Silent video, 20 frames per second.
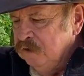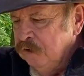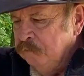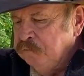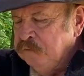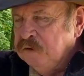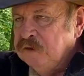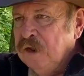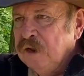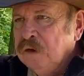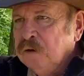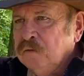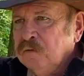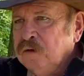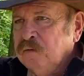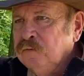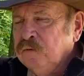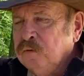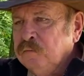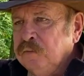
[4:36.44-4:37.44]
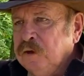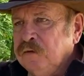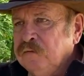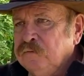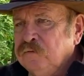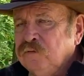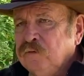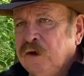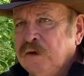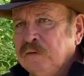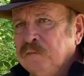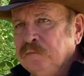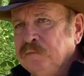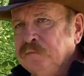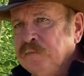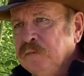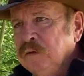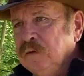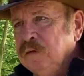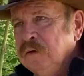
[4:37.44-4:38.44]
the Delaware River above
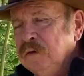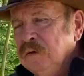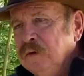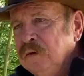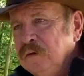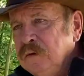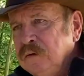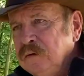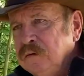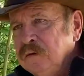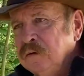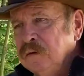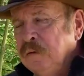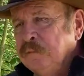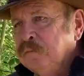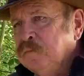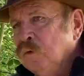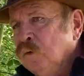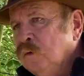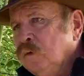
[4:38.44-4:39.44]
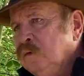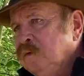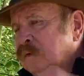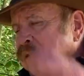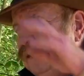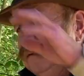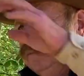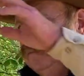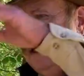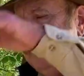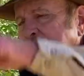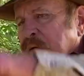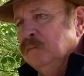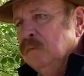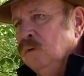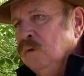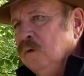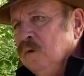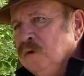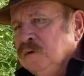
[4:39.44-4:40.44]
Trenton, up towards like
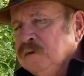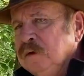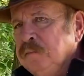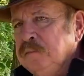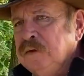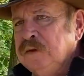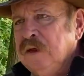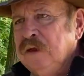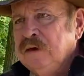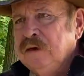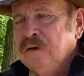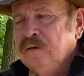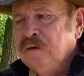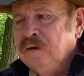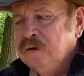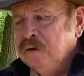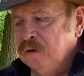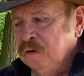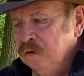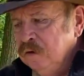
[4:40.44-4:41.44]
Matamoras, up in that area.